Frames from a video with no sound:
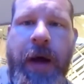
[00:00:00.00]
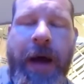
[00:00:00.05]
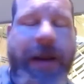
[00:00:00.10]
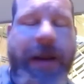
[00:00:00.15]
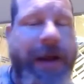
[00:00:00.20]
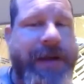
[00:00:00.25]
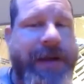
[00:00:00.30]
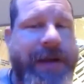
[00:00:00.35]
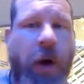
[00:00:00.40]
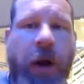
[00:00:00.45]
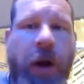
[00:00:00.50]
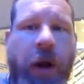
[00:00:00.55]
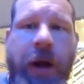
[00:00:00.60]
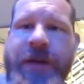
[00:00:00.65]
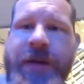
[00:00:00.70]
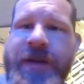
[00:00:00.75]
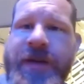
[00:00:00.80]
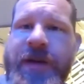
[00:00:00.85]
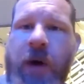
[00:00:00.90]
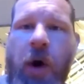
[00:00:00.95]
and it's only
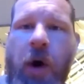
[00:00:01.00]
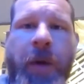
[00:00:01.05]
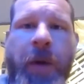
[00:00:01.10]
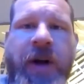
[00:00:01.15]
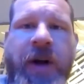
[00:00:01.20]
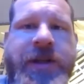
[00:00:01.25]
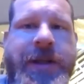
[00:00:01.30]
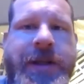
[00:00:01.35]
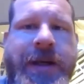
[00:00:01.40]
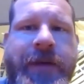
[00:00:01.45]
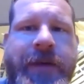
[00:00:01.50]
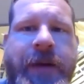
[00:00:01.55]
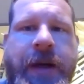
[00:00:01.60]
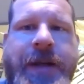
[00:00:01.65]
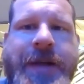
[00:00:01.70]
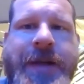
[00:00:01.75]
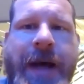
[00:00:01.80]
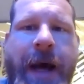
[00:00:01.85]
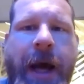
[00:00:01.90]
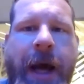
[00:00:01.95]
so much
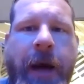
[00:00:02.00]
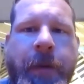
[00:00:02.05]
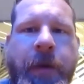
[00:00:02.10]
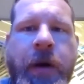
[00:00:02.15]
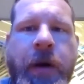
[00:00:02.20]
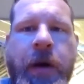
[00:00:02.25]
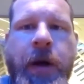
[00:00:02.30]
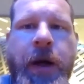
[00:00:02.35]
TV time,